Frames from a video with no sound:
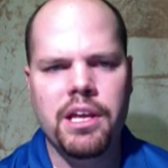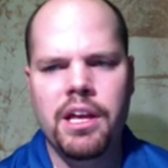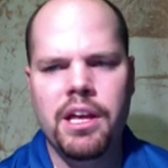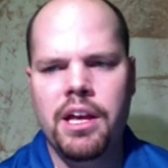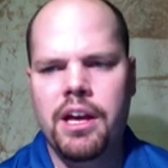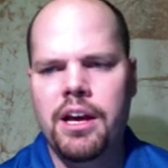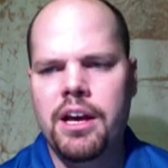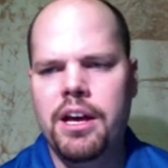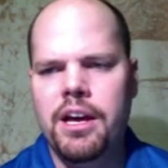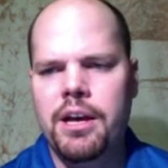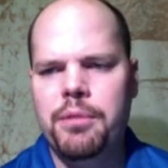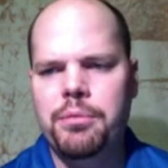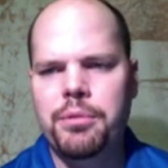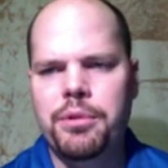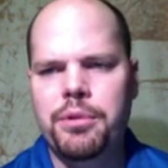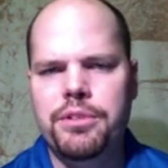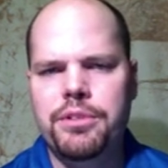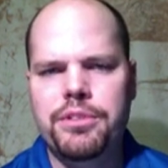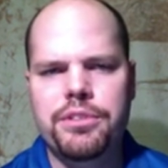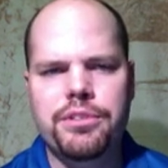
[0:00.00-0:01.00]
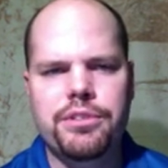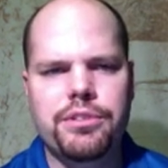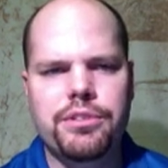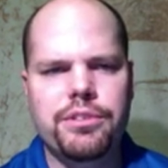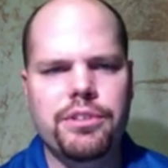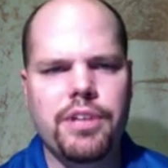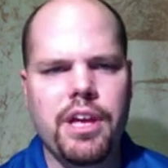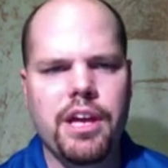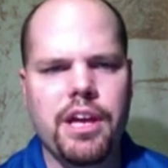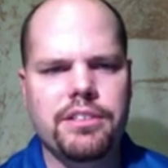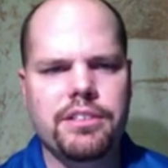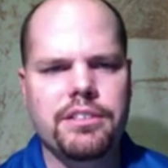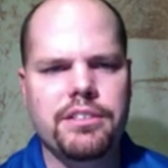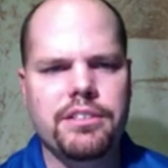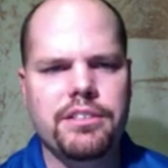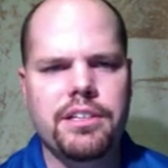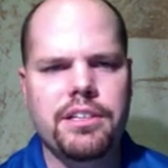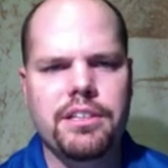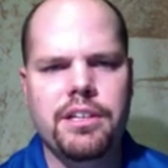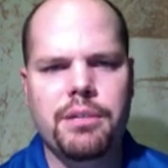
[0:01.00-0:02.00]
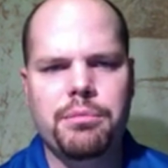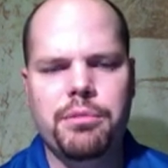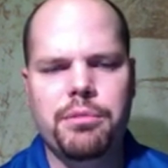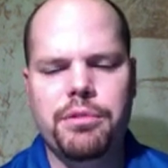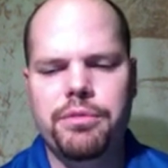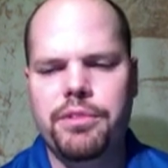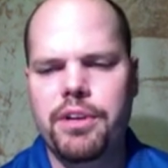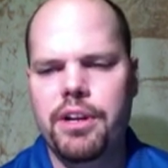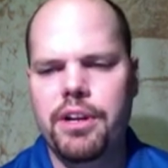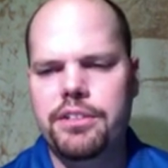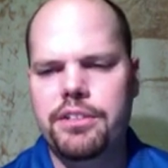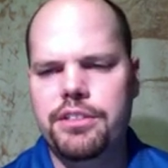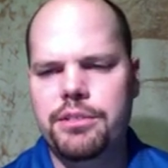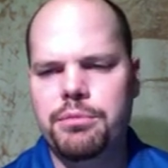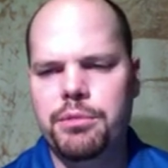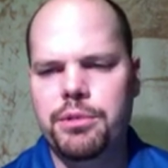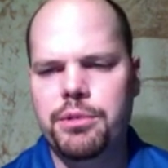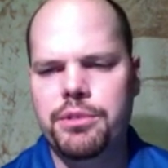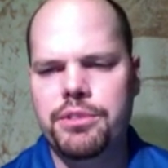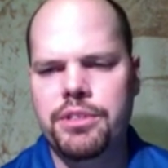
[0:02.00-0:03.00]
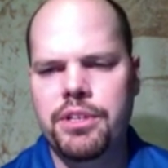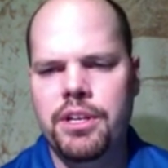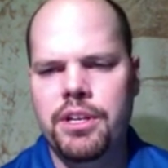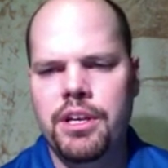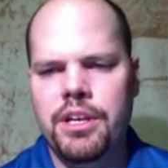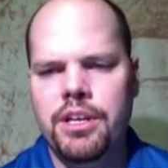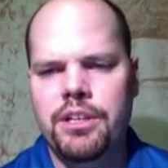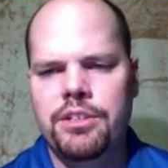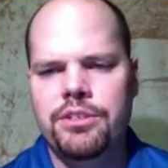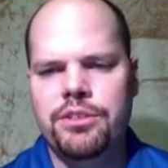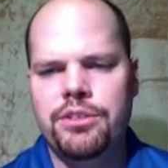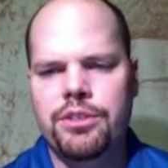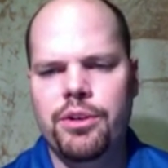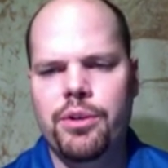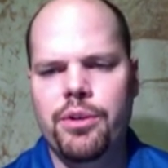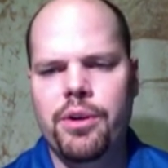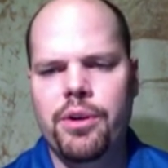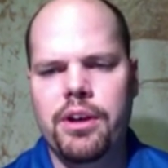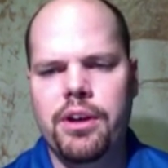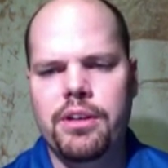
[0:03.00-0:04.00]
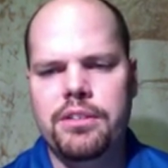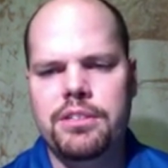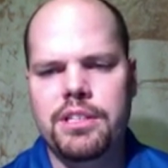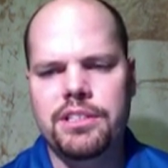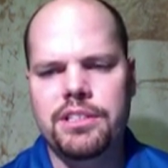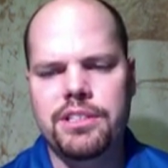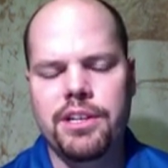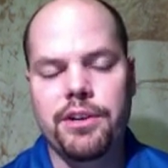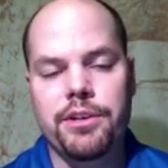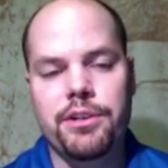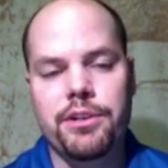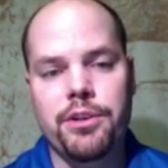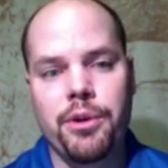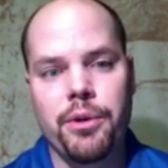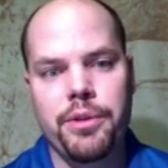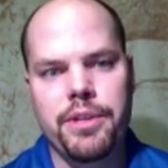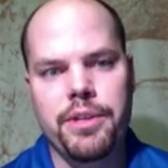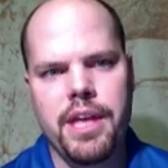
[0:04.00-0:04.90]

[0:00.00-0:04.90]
We're going to x is the number of customers. So since I already know the